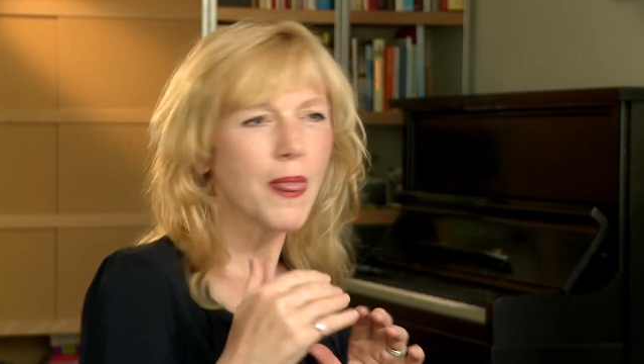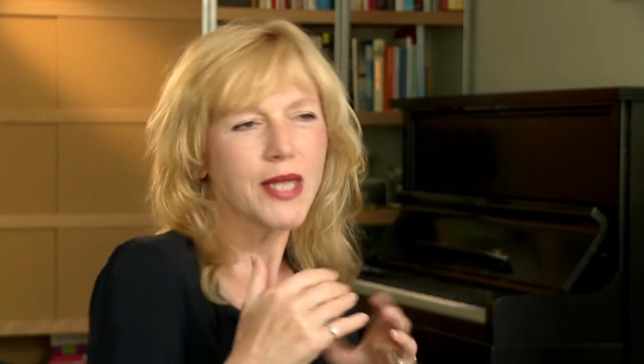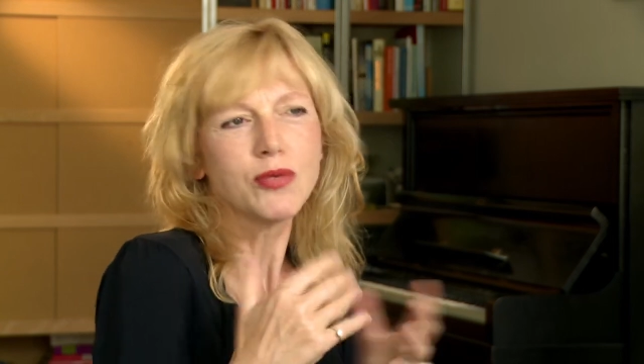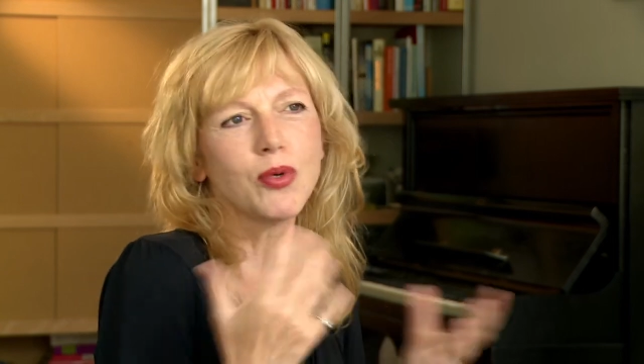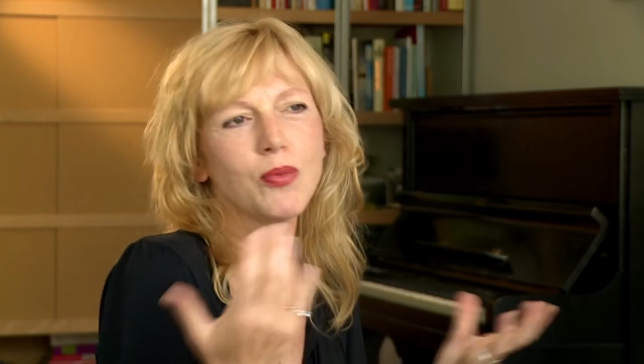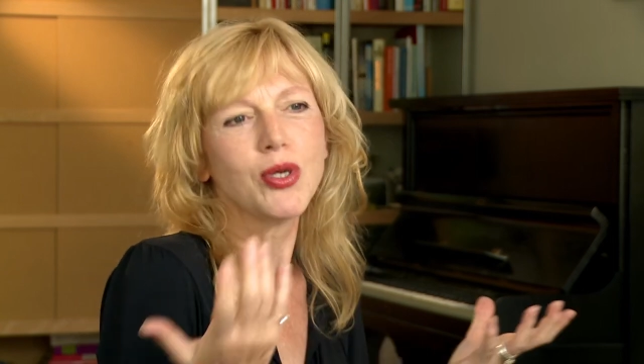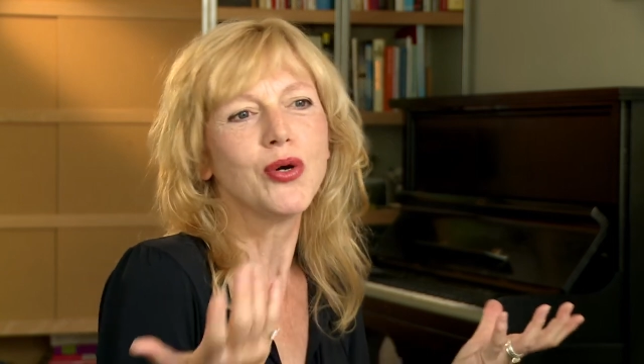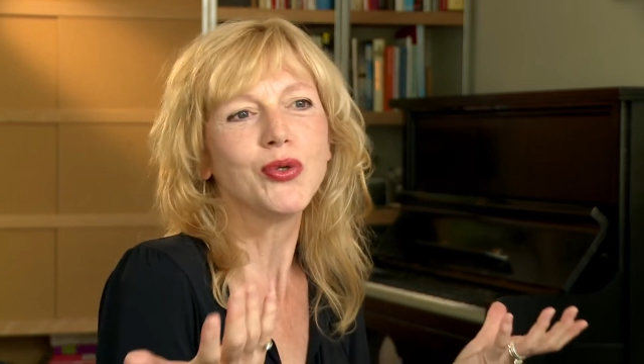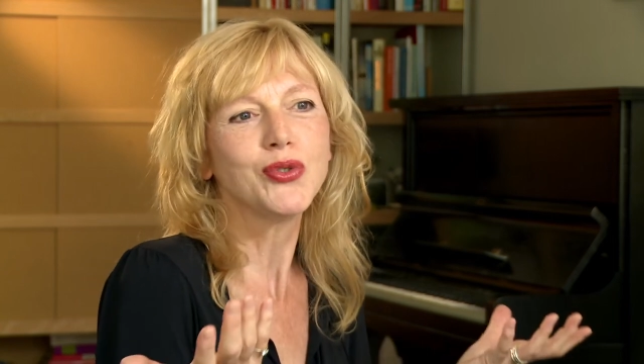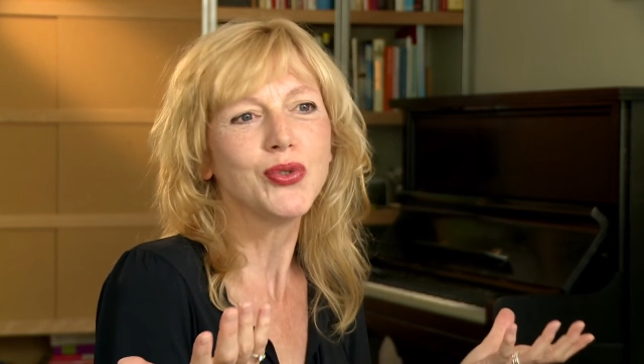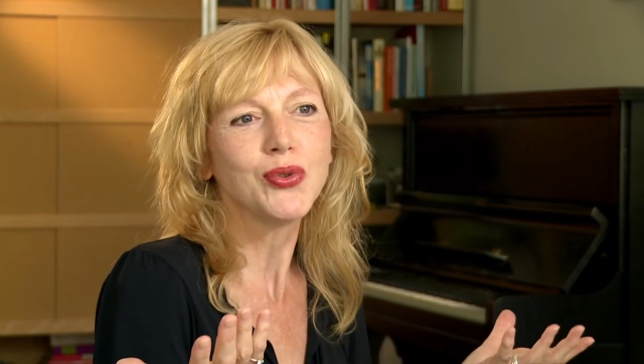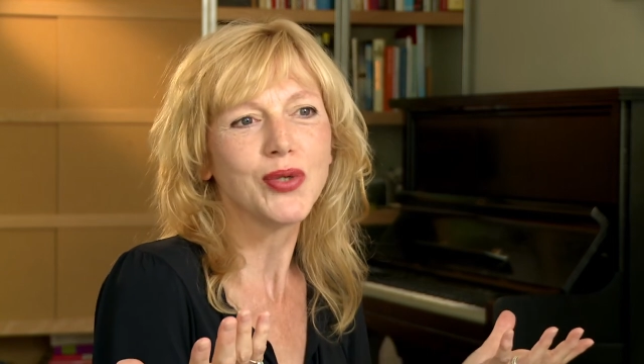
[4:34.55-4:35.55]
It's what we
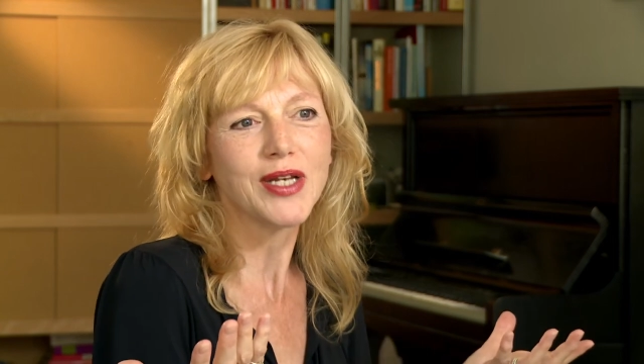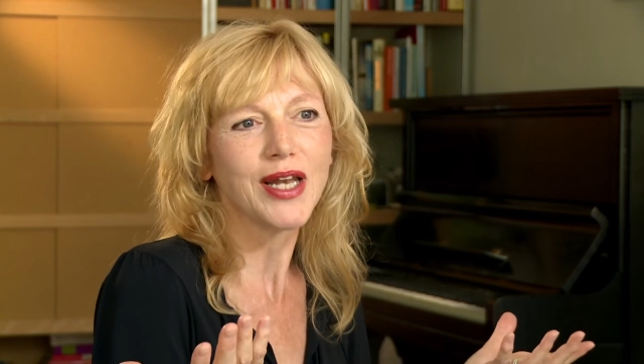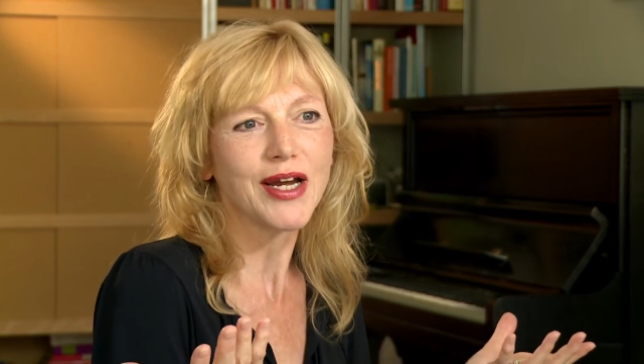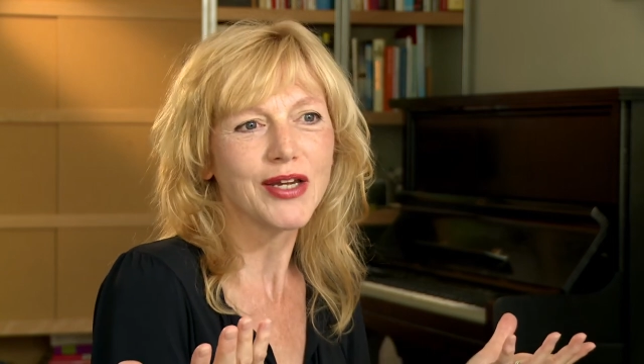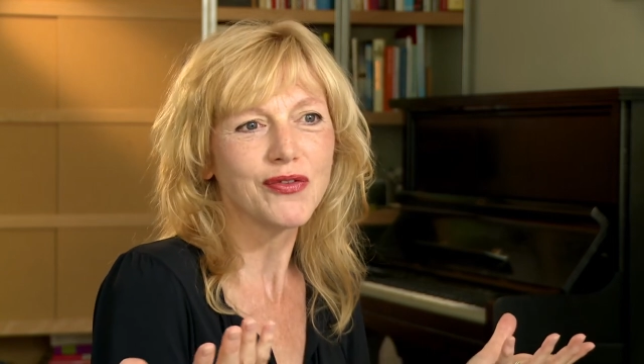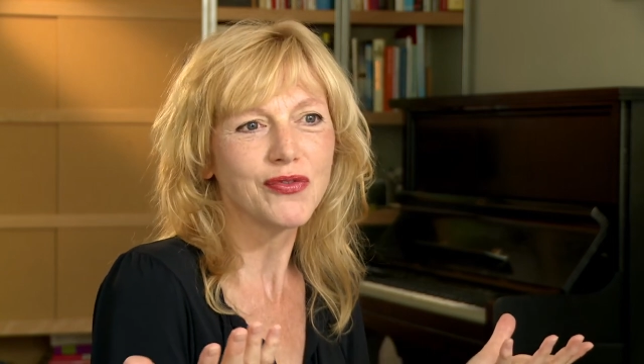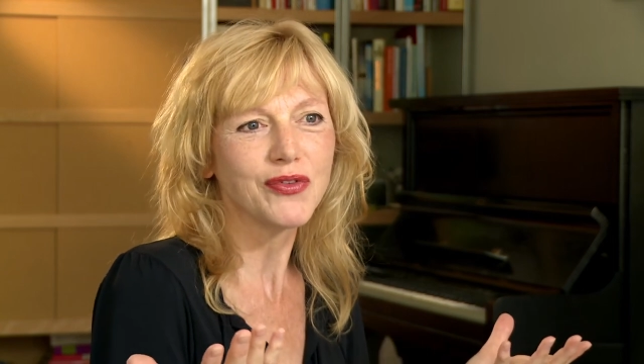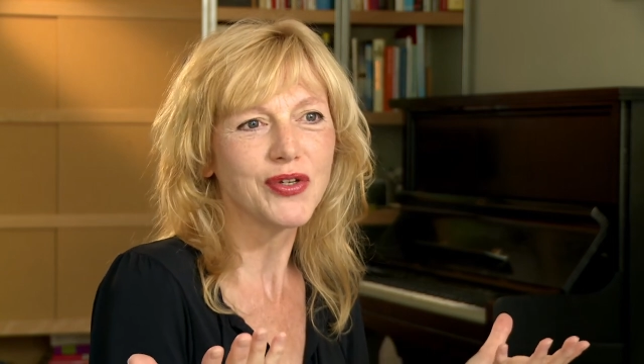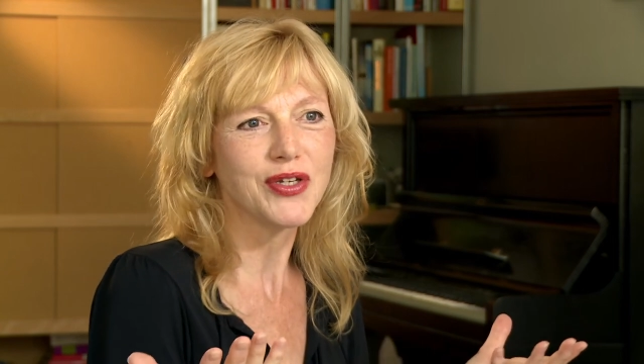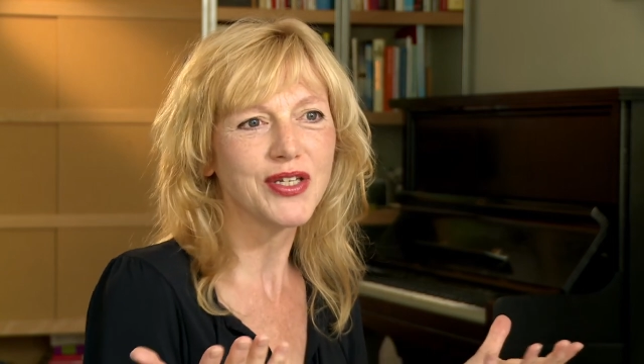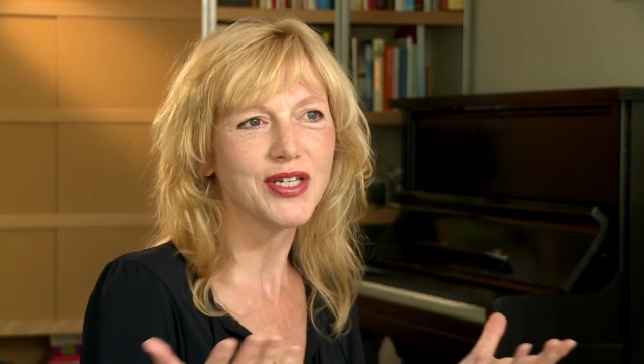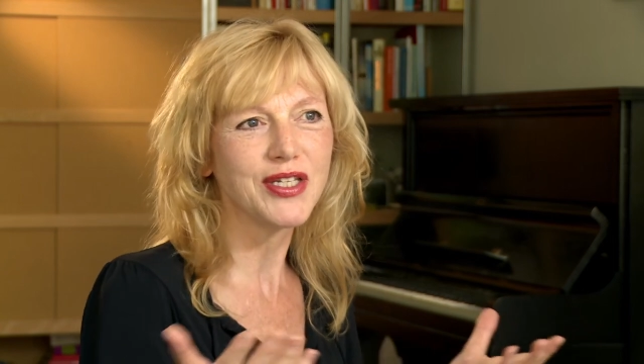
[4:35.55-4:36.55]
all do in life,
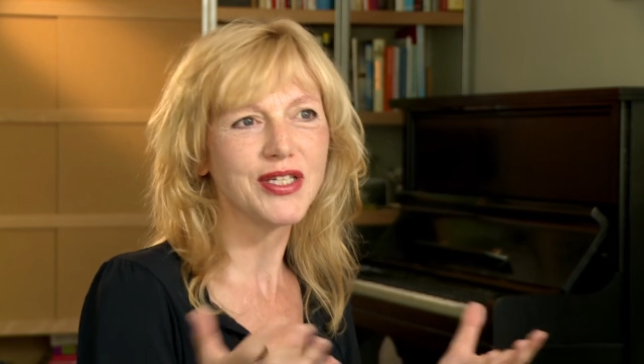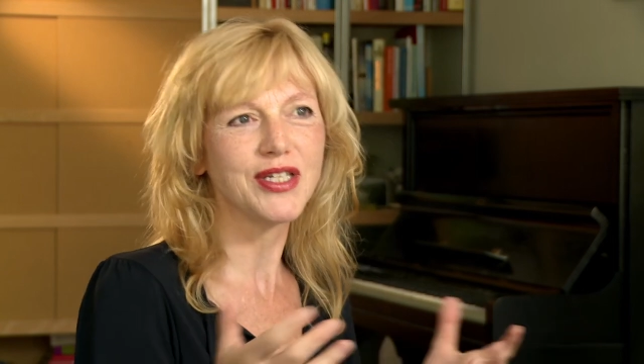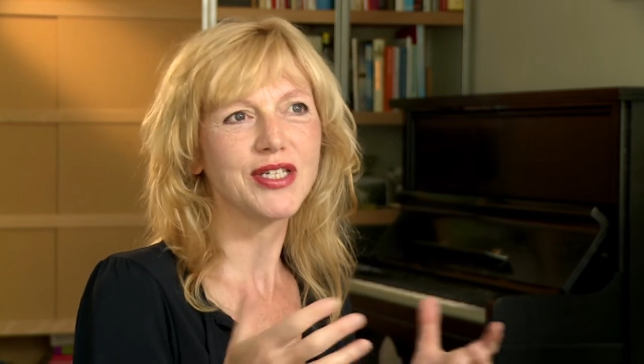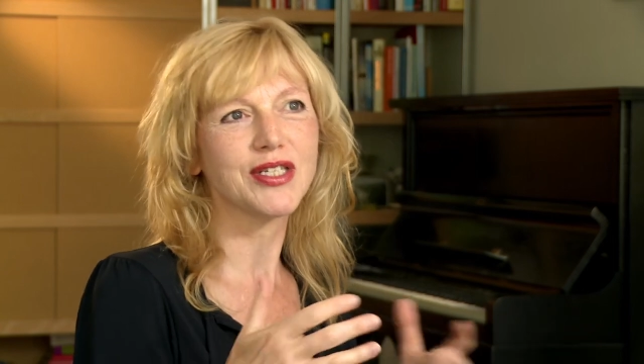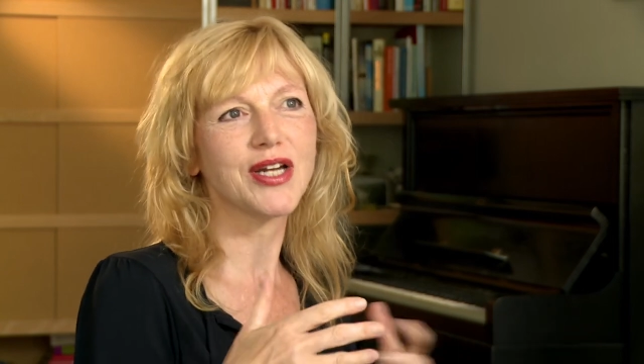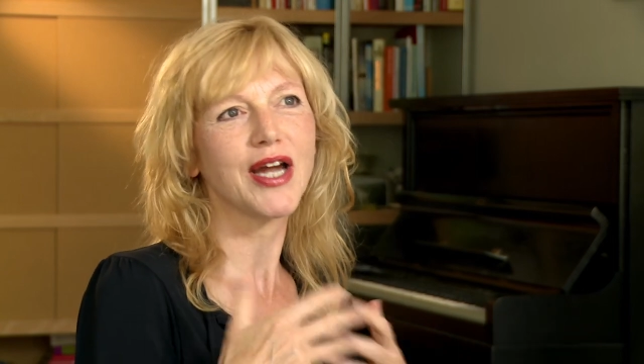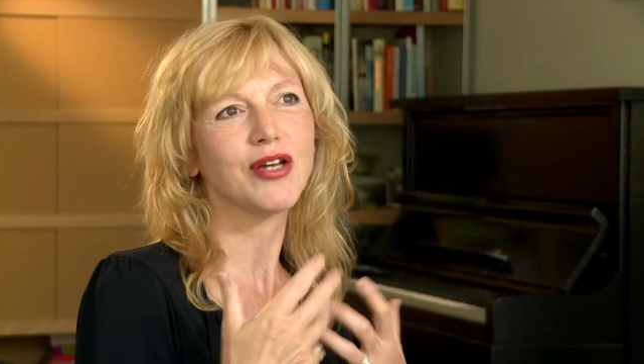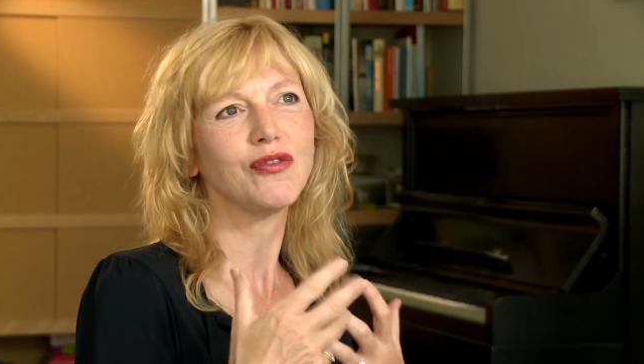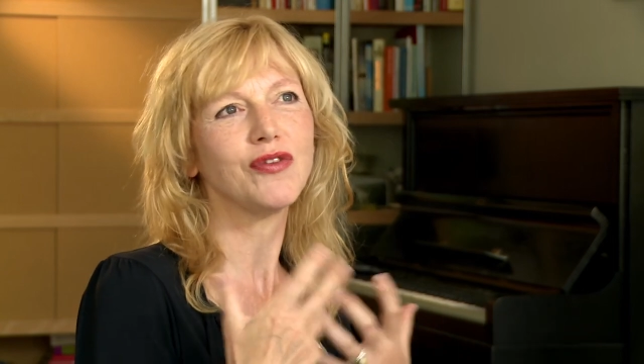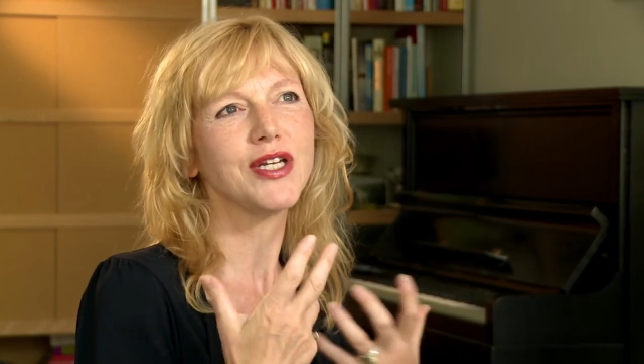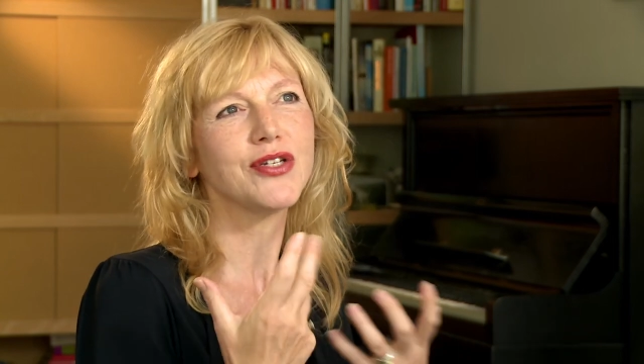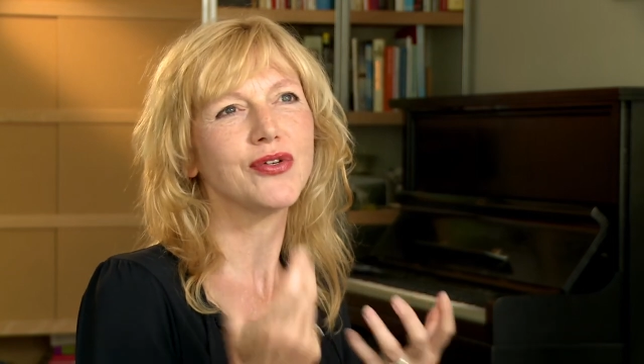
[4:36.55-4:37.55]
these kind
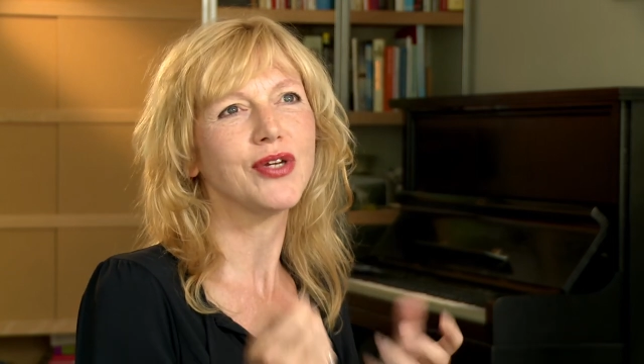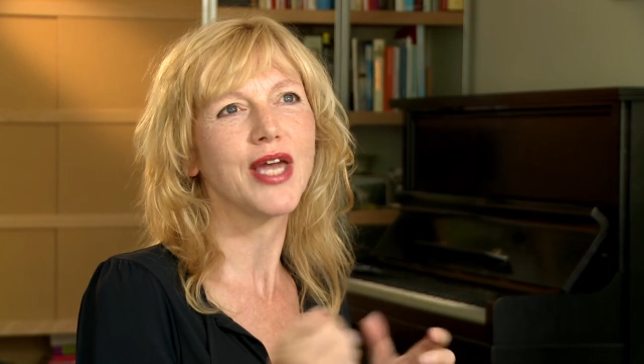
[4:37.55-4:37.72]
of little